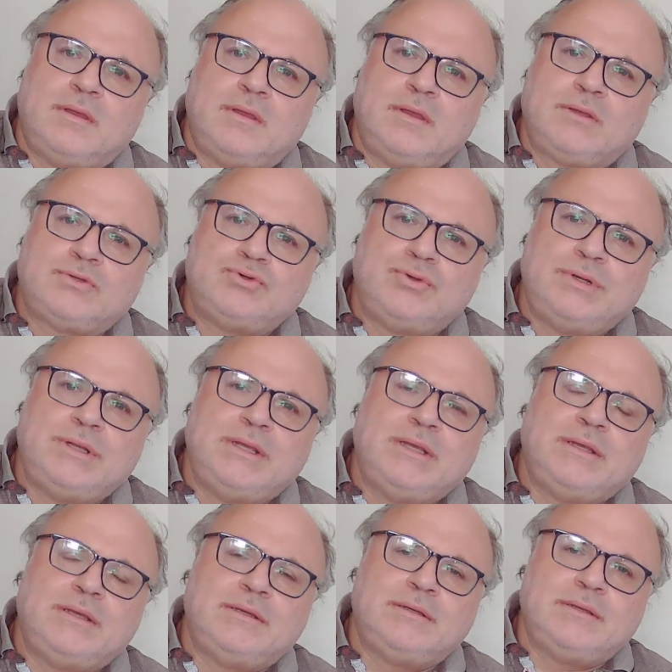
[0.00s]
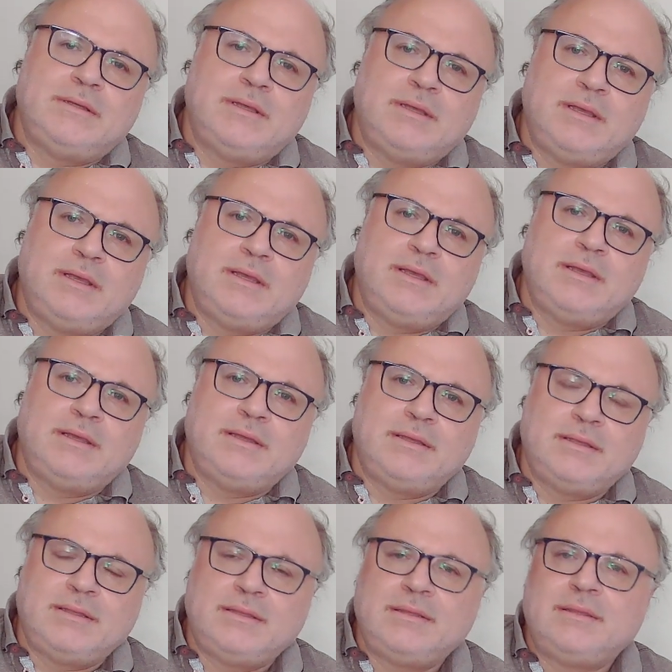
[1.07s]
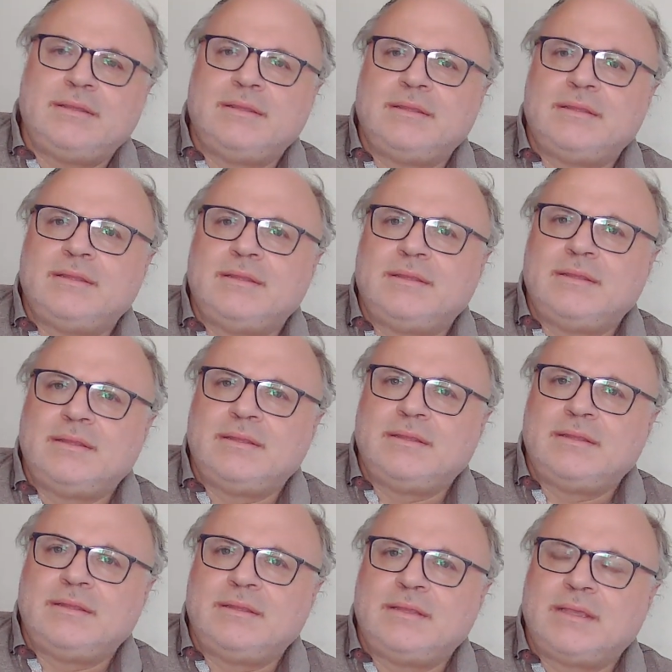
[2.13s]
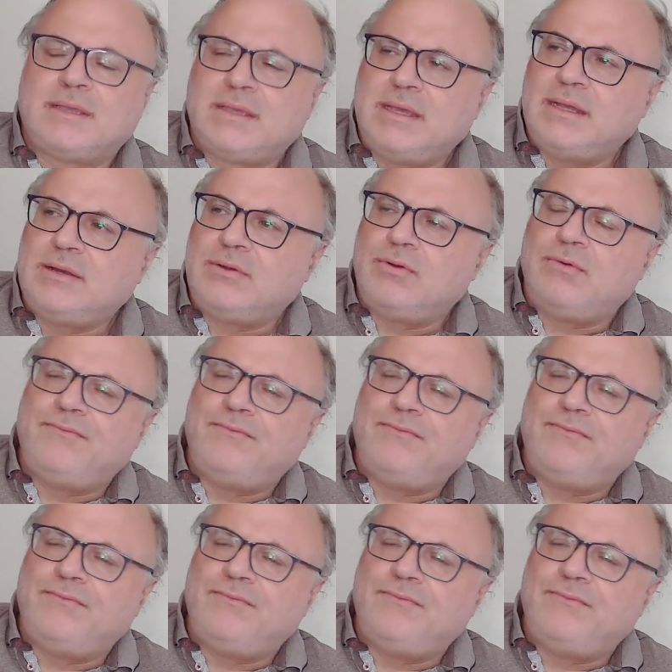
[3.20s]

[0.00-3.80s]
actually uh, the king